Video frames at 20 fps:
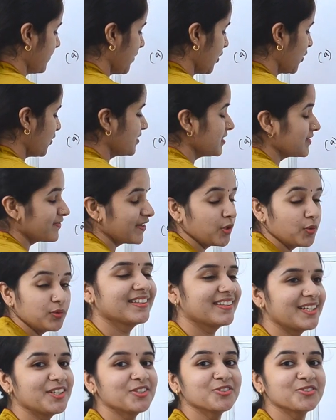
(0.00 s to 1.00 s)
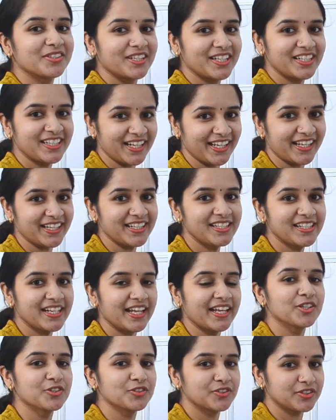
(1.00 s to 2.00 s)
Because we know 3 into 3 9,
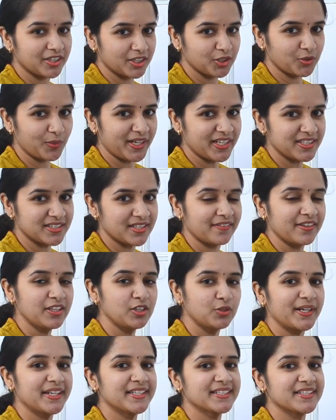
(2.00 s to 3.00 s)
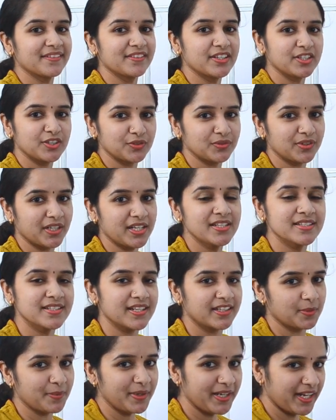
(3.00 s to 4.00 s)
9 into 3 27, 27 into 3 is
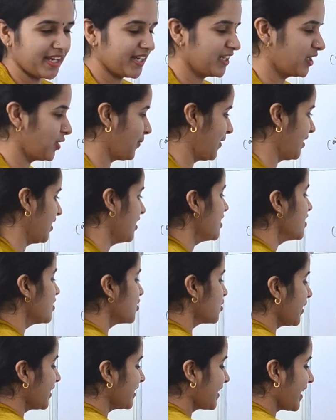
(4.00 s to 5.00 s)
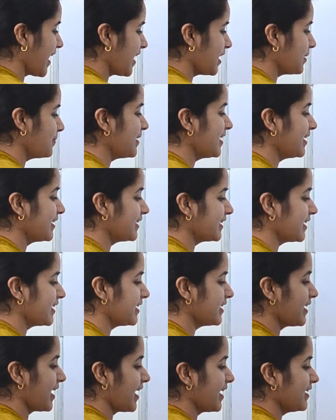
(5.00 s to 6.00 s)
nothing but 81. So it can be written
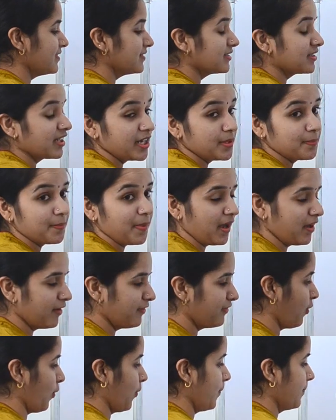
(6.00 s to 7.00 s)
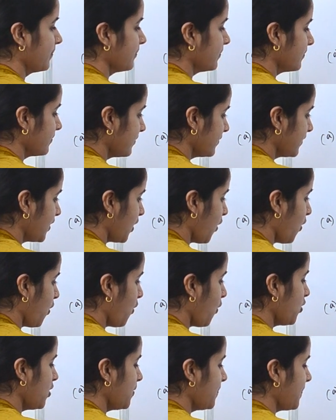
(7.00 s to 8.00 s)
it as 3 power 4. The
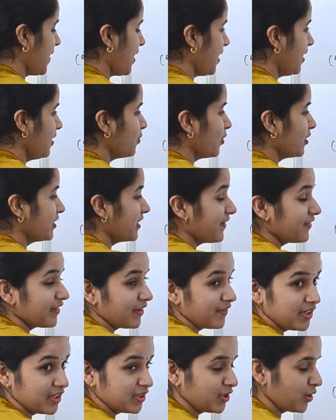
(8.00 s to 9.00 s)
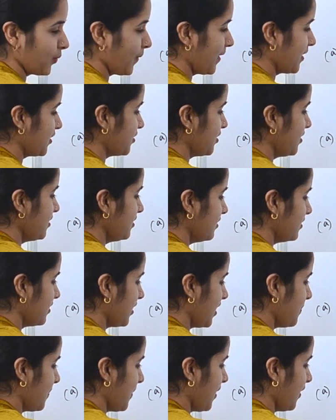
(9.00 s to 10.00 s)
whole power, what they have given in the question,
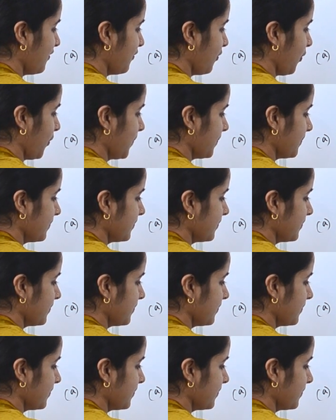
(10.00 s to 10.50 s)
3 power 4.